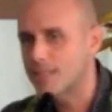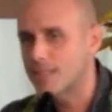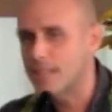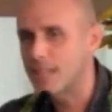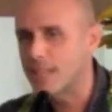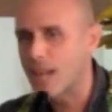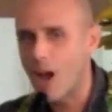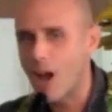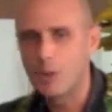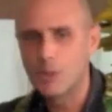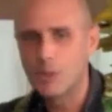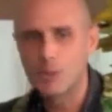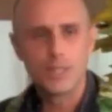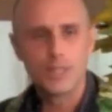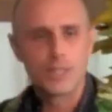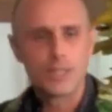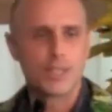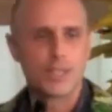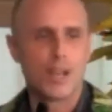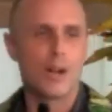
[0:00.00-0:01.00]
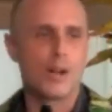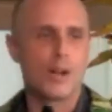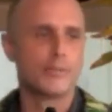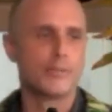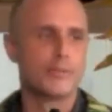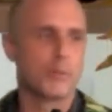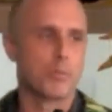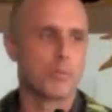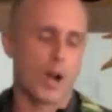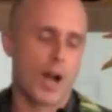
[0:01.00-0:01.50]
how do we solve
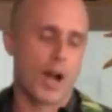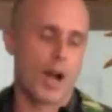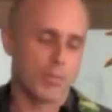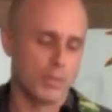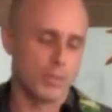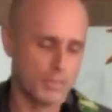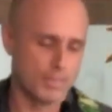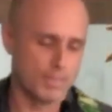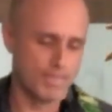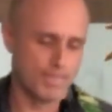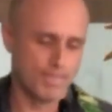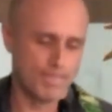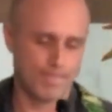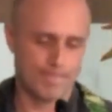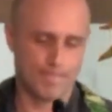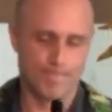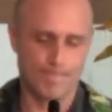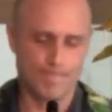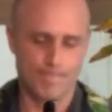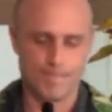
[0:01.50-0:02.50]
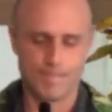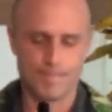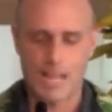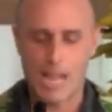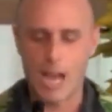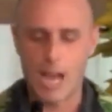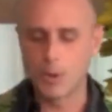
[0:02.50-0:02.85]
the problem? How